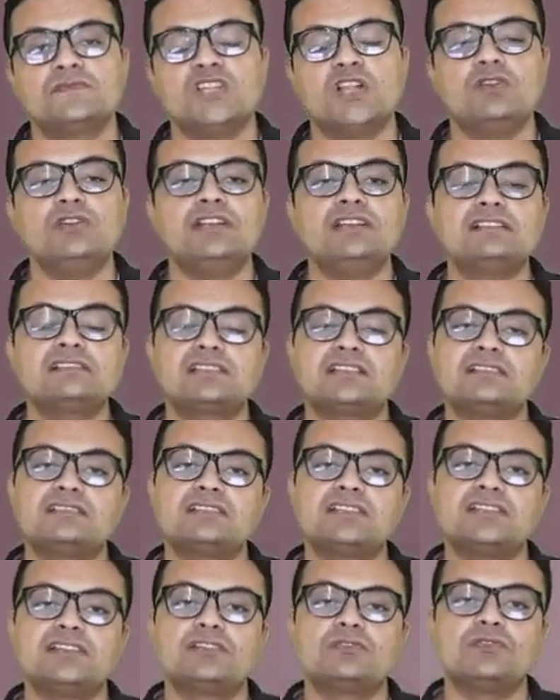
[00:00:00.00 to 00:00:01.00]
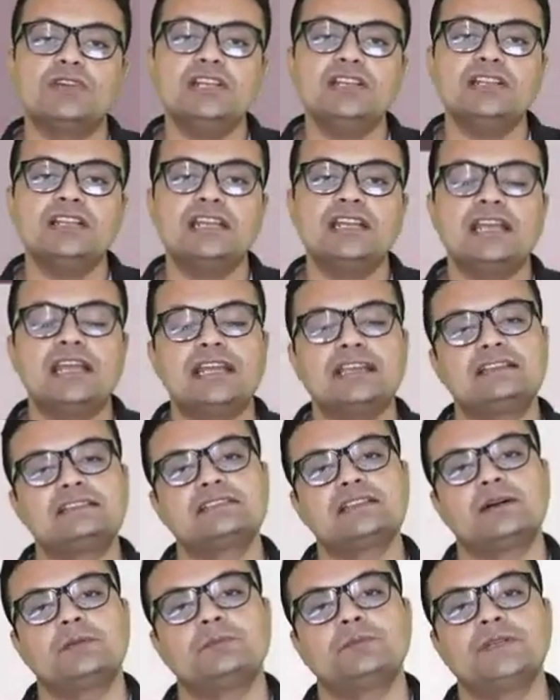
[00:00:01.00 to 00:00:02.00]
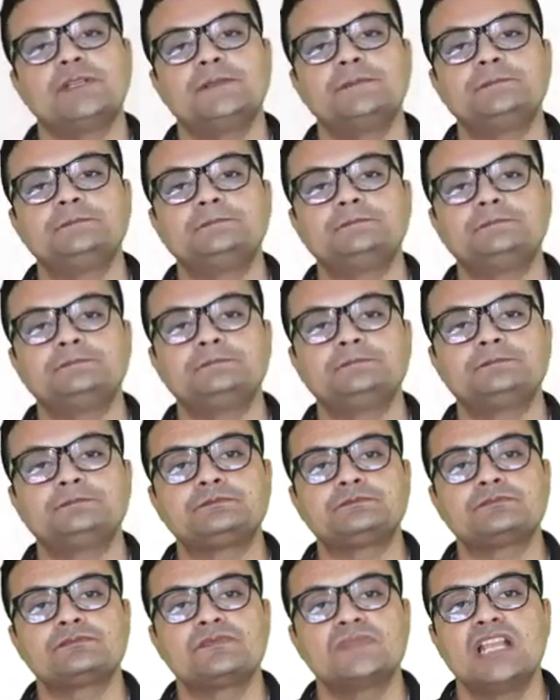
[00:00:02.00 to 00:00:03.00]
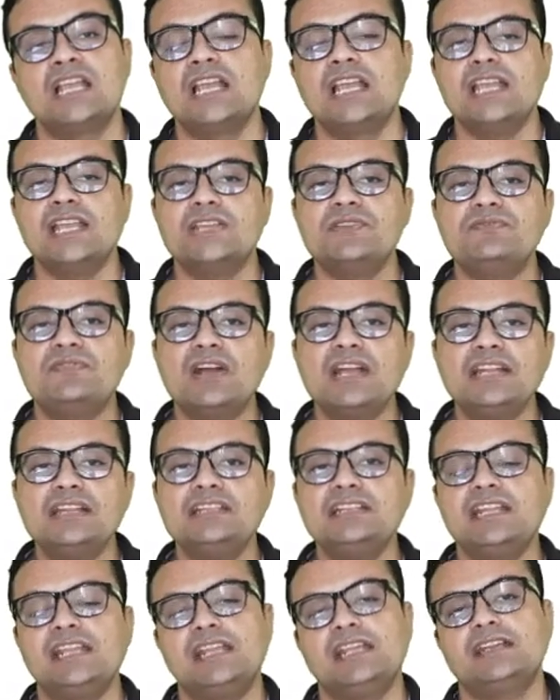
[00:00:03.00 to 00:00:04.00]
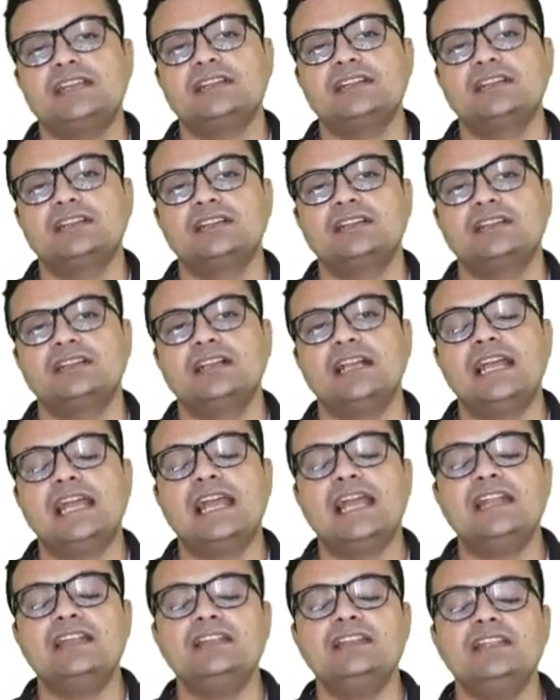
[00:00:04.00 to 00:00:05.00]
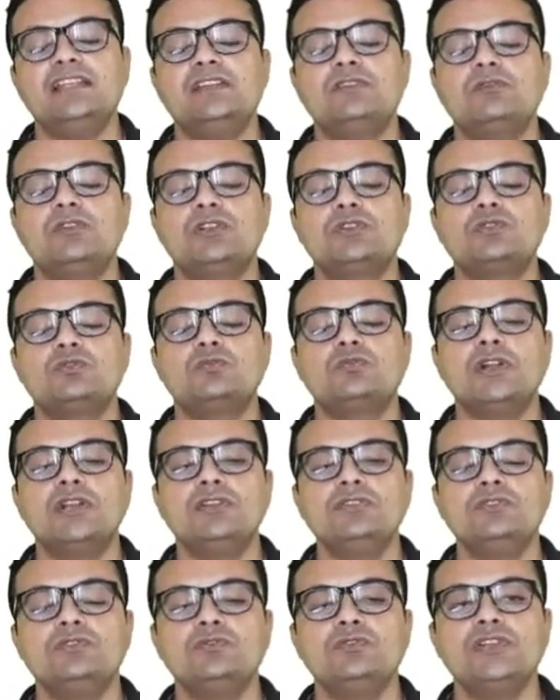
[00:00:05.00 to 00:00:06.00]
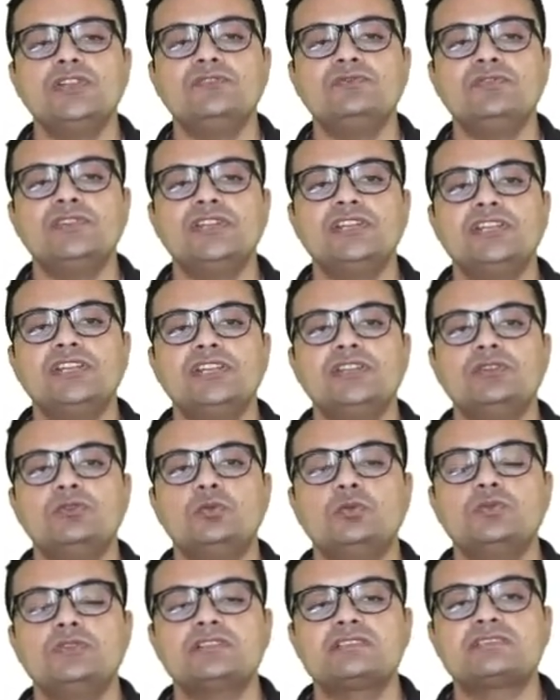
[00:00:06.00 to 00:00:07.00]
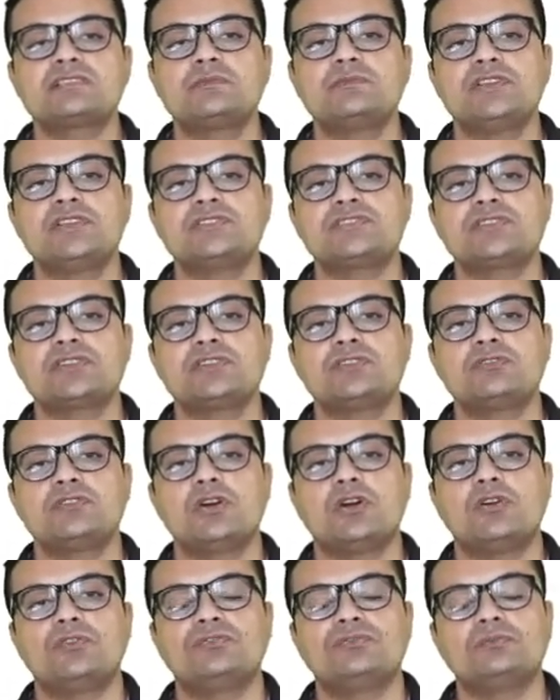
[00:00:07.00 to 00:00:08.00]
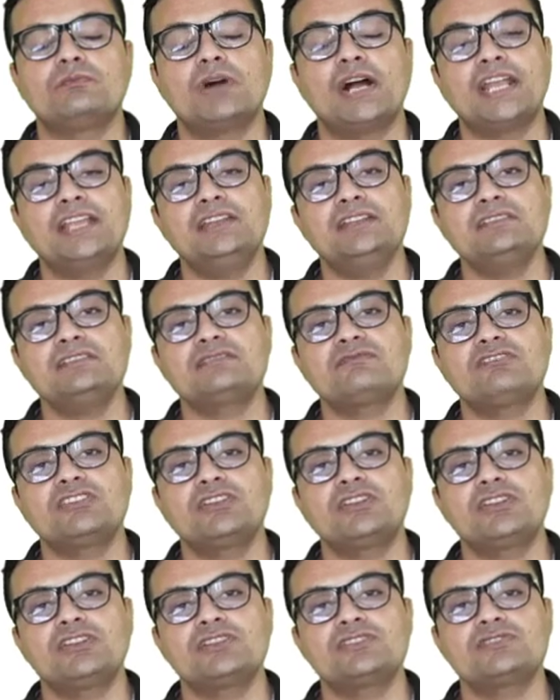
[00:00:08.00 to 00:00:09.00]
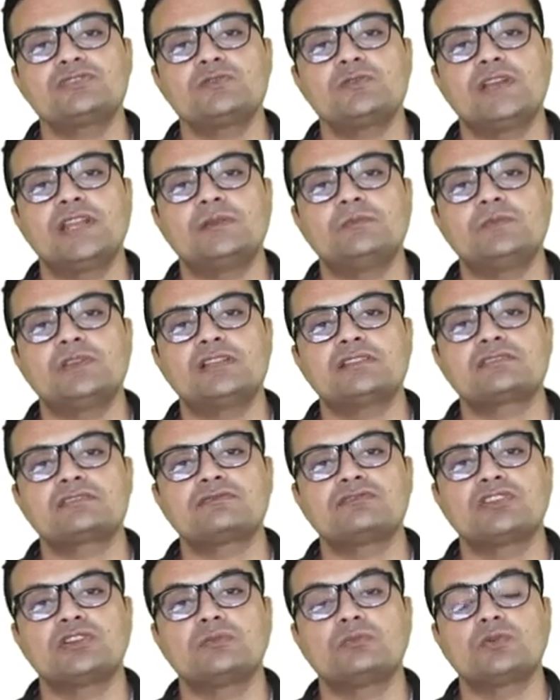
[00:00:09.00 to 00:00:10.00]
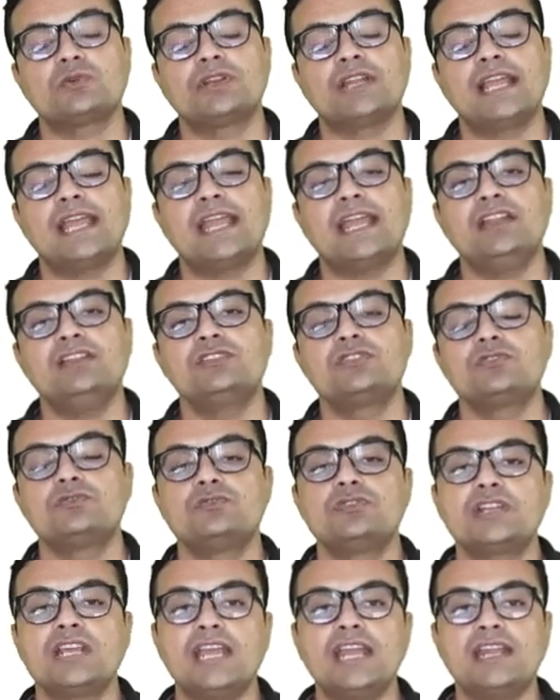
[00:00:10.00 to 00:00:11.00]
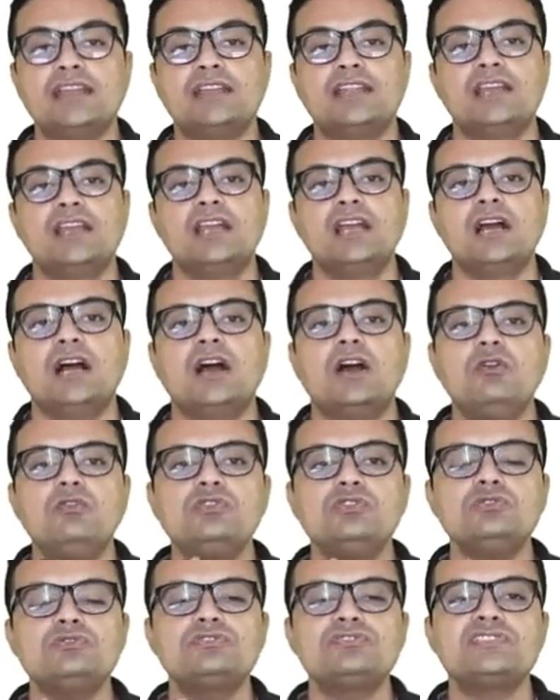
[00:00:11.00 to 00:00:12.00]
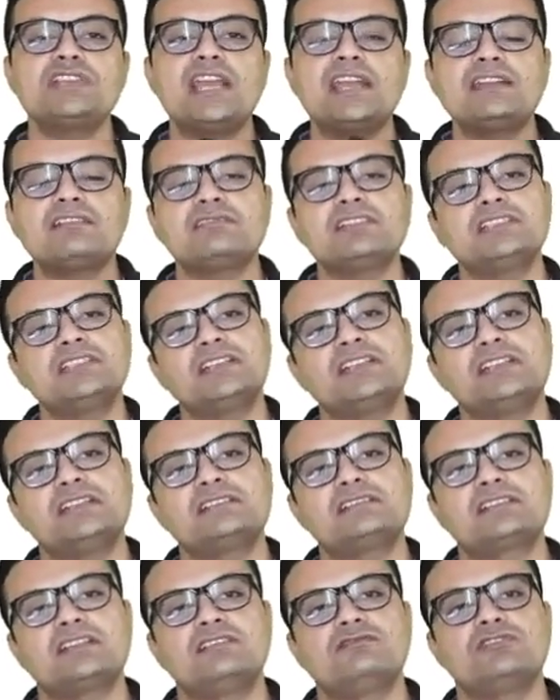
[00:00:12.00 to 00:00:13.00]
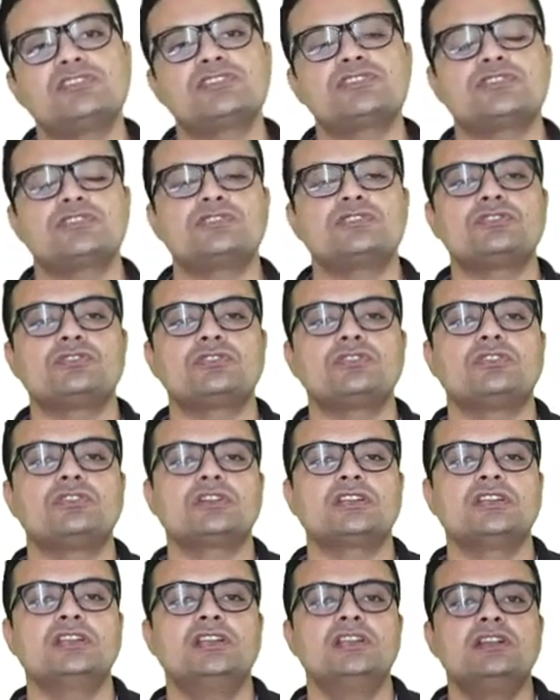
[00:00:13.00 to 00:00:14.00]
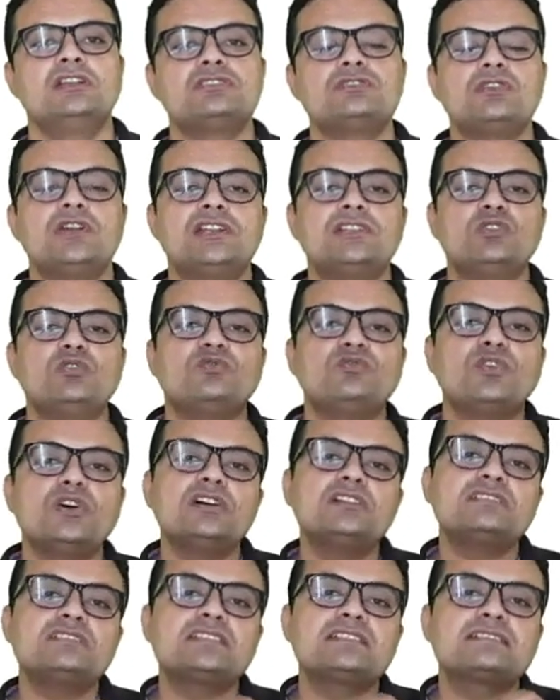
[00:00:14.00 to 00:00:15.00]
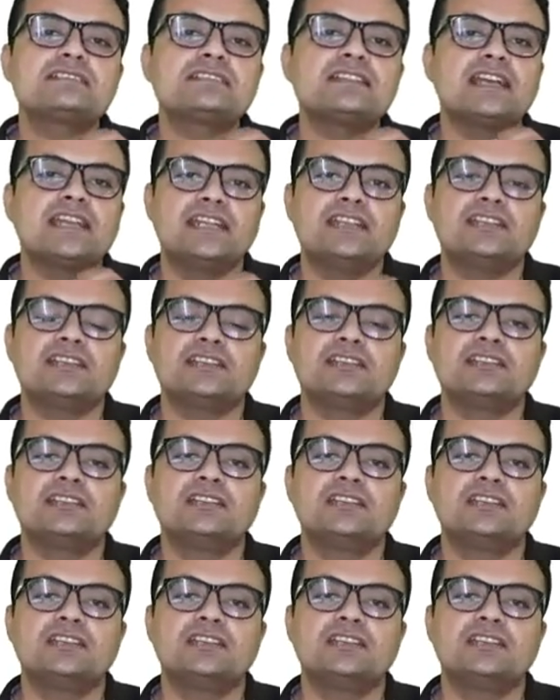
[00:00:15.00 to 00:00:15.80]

Now let us consider one example. If I take n equal to 1 to infinity over summation of minus 1 raised to n plus 1 upon n root n, how to check whether it is convergent or not? So at the first sight,